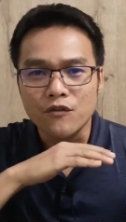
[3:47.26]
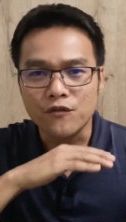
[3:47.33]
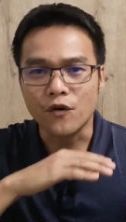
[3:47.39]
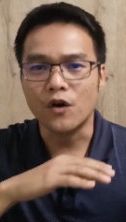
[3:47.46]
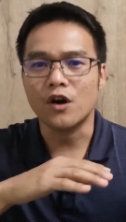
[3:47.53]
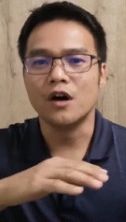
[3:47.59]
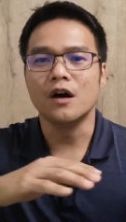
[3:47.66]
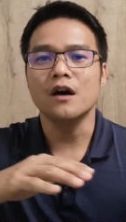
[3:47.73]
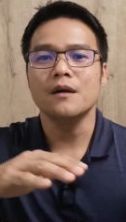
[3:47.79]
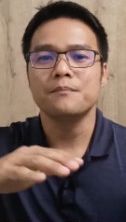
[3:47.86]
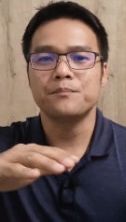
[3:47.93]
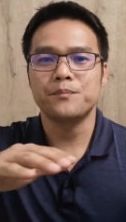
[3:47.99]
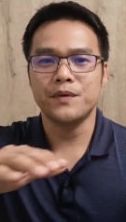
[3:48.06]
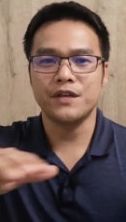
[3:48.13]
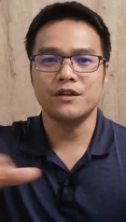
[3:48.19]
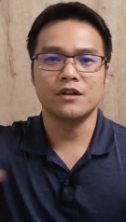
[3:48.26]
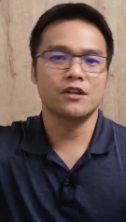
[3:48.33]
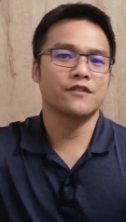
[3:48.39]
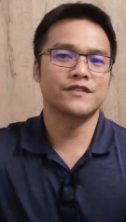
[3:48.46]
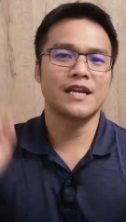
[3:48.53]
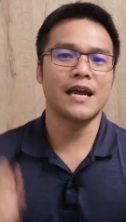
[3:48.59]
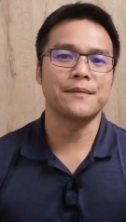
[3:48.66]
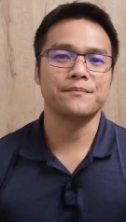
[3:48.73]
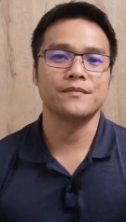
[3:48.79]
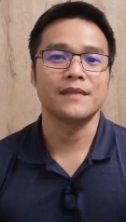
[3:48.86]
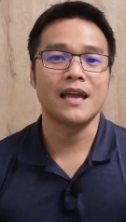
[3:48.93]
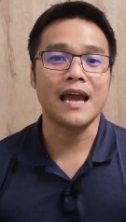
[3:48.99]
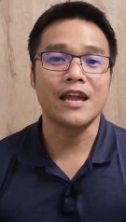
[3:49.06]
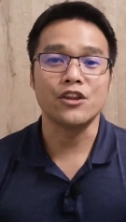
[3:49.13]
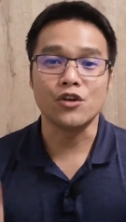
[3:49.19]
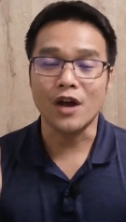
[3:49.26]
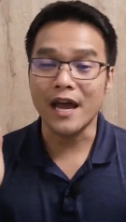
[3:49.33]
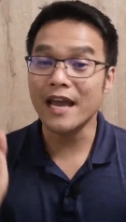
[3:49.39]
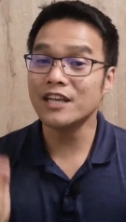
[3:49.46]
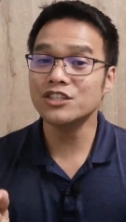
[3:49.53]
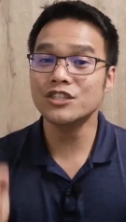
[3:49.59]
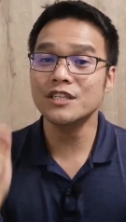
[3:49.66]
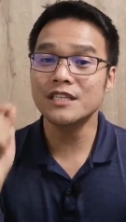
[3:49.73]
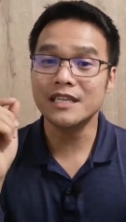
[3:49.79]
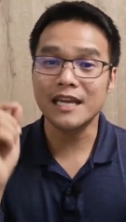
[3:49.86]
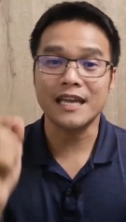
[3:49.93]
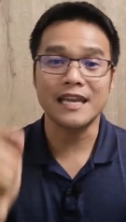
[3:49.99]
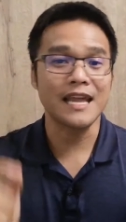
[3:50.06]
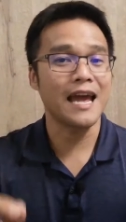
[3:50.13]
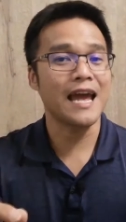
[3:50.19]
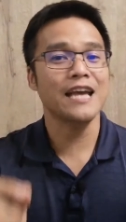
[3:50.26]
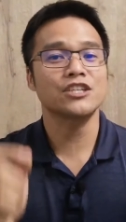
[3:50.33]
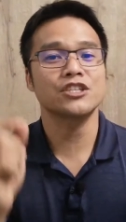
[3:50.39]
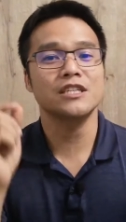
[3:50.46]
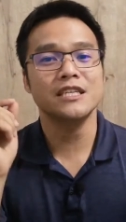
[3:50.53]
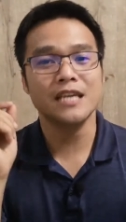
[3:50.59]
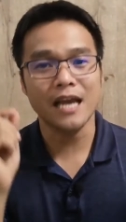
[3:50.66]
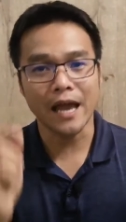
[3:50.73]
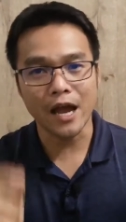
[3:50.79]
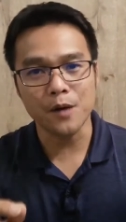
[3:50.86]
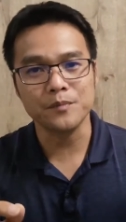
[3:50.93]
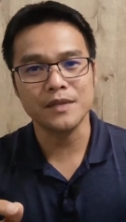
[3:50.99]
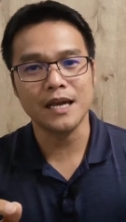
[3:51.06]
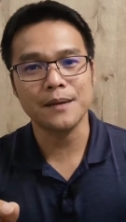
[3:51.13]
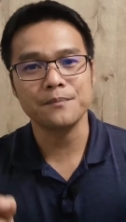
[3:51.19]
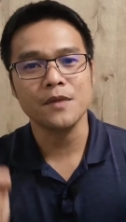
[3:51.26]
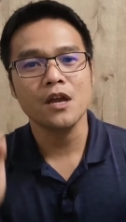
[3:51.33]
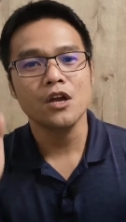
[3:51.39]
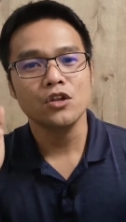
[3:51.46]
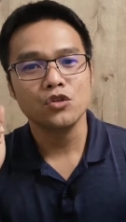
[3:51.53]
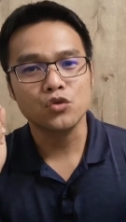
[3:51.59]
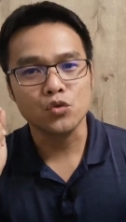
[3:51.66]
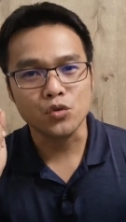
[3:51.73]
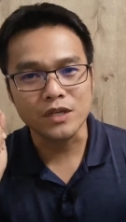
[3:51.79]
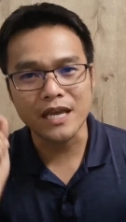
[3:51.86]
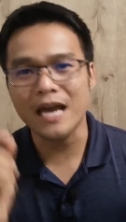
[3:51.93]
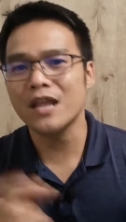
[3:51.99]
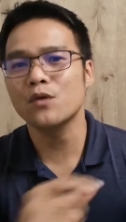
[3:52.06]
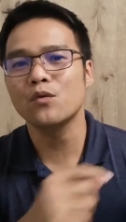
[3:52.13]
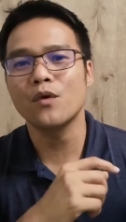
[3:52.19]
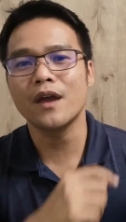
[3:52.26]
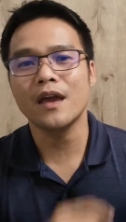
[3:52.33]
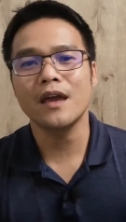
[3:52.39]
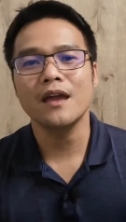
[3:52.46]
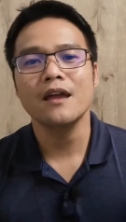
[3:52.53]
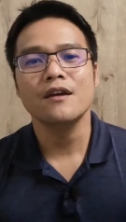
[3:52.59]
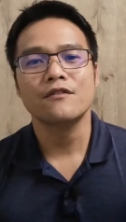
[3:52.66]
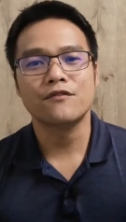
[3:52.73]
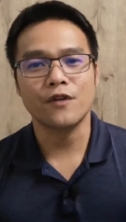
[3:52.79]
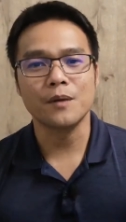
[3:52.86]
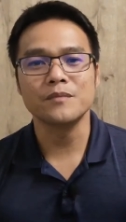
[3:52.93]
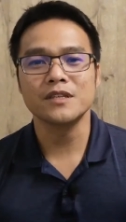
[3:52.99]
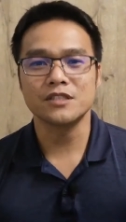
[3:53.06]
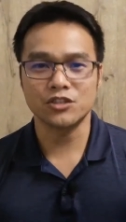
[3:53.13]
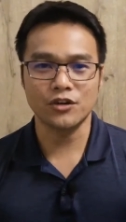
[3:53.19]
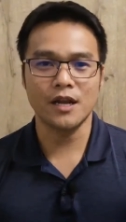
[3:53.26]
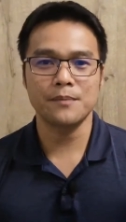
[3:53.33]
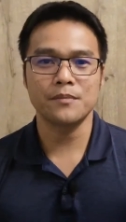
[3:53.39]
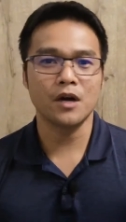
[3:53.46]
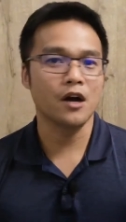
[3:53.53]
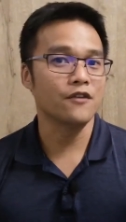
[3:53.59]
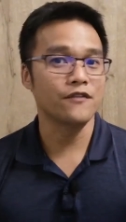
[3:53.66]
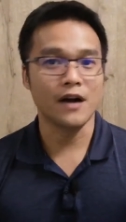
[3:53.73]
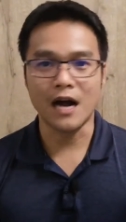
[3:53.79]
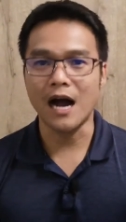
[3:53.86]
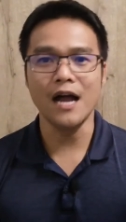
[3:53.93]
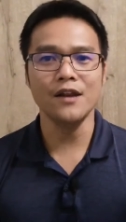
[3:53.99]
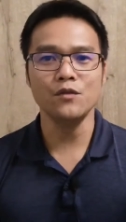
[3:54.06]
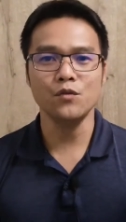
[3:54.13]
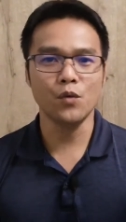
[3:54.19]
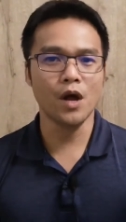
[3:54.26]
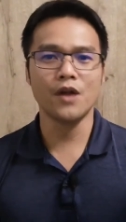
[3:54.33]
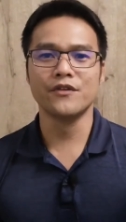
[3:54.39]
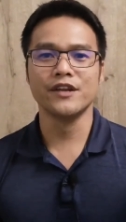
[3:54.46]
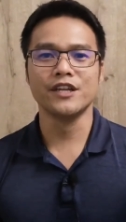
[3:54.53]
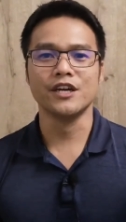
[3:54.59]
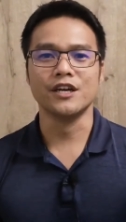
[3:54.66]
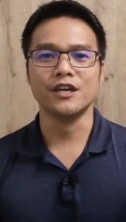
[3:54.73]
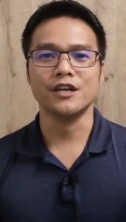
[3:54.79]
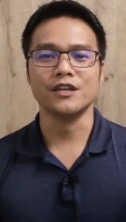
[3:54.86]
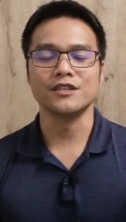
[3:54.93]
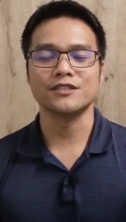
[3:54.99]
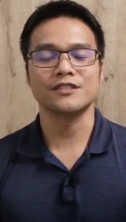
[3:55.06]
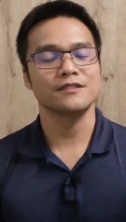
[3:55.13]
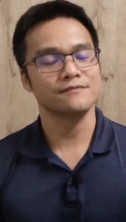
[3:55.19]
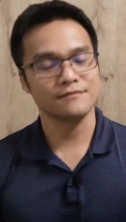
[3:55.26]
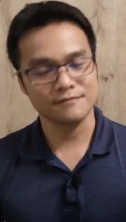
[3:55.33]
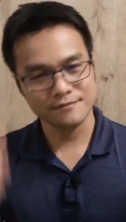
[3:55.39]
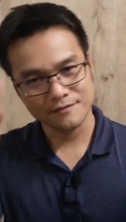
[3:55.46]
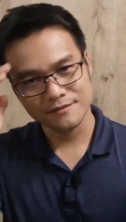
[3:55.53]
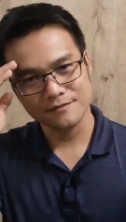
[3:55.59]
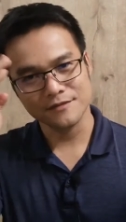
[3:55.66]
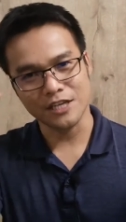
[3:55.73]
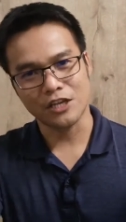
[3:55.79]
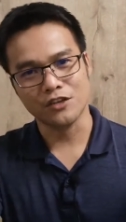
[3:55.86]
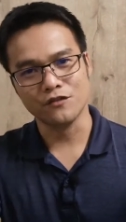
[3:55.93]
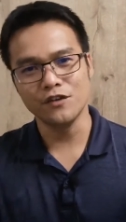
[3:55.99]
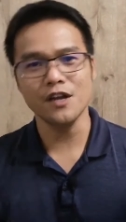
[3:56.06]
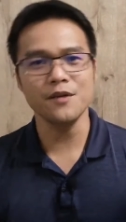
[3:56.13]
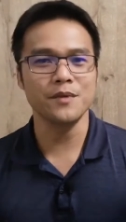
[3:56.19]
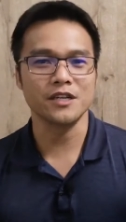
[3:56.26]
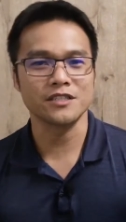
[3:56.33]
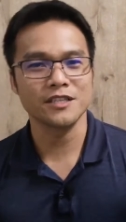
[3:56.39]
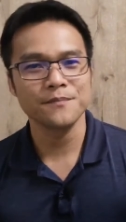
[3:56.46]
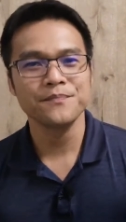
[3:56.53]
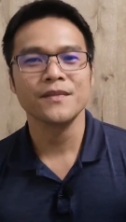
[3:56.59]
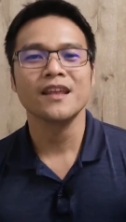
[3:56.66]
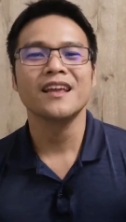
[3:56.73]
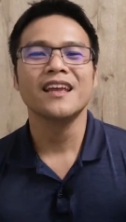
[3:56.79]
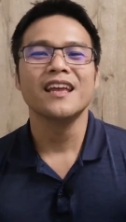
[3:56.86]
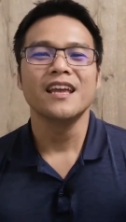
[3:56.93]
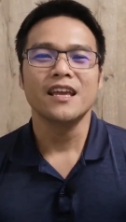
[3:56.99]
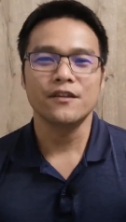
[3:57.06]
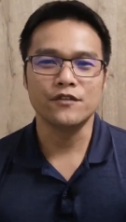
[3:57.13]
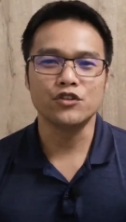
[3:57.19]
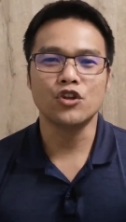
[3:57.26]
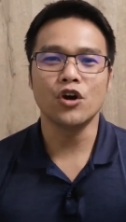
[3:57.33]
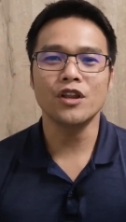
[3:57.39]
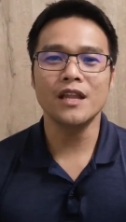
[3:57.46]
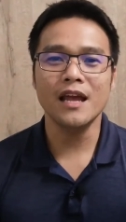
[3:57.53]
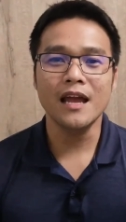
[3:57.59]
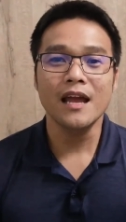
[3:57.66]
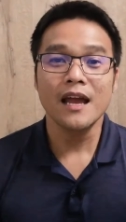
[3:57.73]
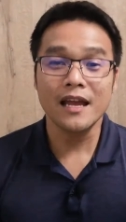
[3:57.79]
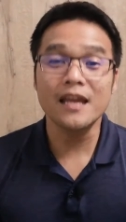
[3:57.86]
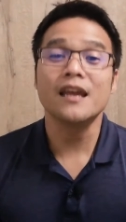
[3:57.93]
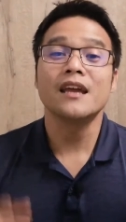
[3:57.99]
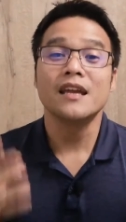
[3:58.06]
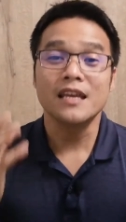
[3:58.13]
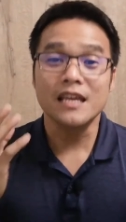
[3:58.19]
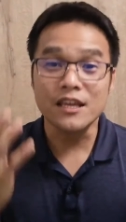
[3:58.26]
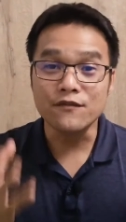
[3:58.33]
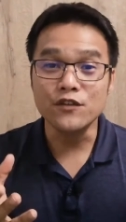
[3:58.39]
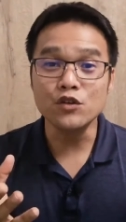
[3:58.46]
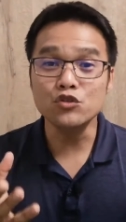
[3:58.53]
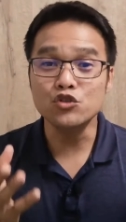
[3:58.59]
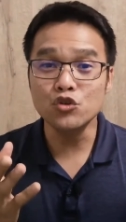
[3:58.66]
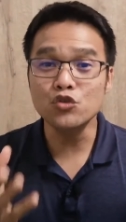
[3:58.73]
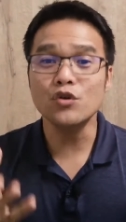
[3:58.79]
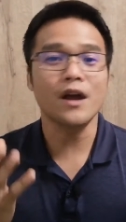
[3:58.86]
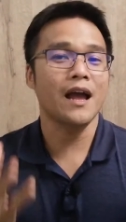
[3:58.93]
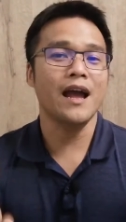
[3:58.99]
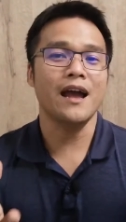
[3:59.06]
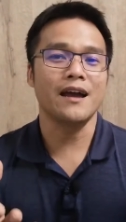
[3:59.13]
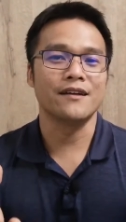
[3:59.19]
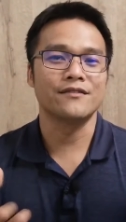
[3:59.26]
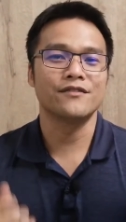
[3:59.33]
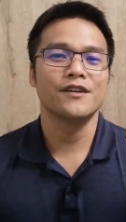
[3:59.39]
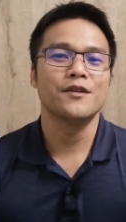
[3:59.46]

for a period of time, and your action can actually help them to get away from the trap of unwariness. Thank you very much. If you do have